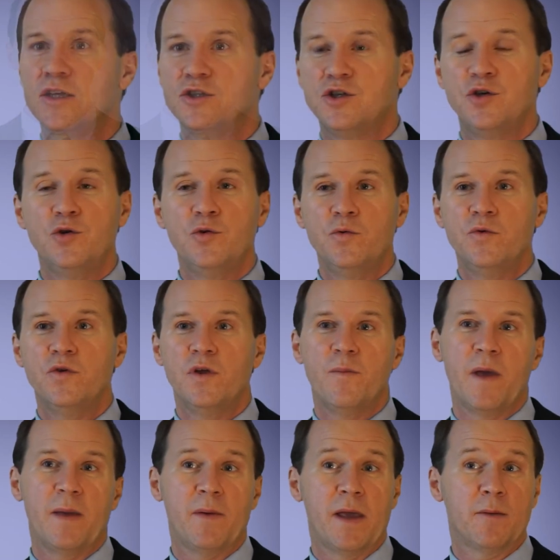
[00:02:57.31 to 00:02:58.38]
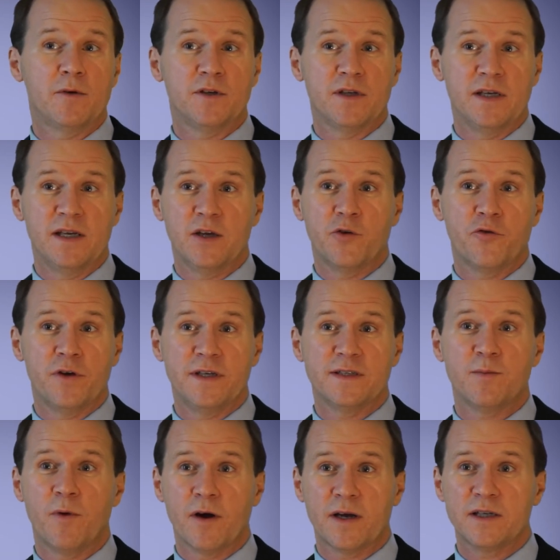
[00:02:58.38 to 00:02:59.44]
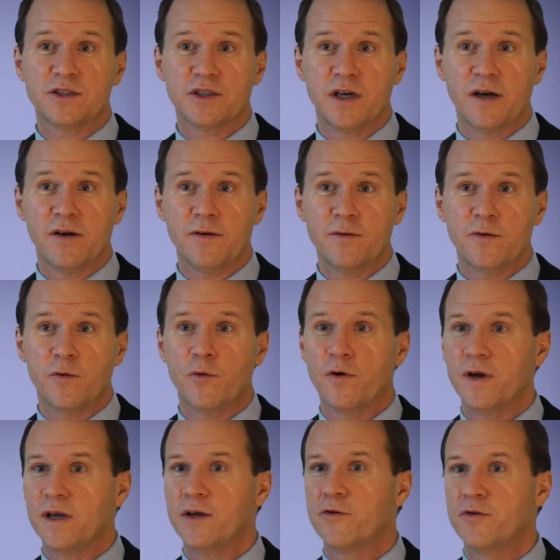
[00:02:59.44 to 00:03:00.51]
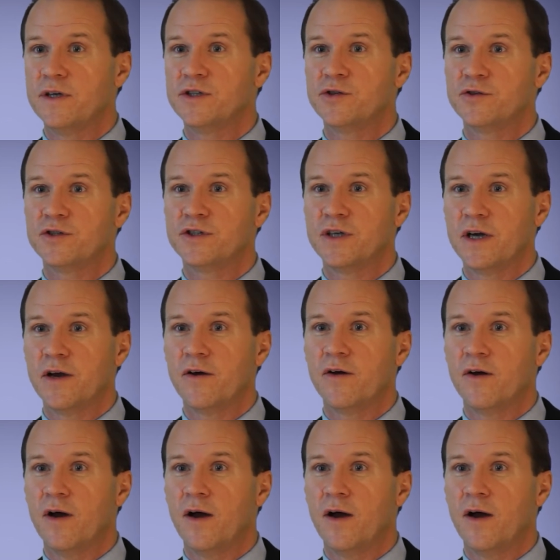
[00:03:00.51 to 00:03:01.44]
2, you may be able to increase market share or increase your share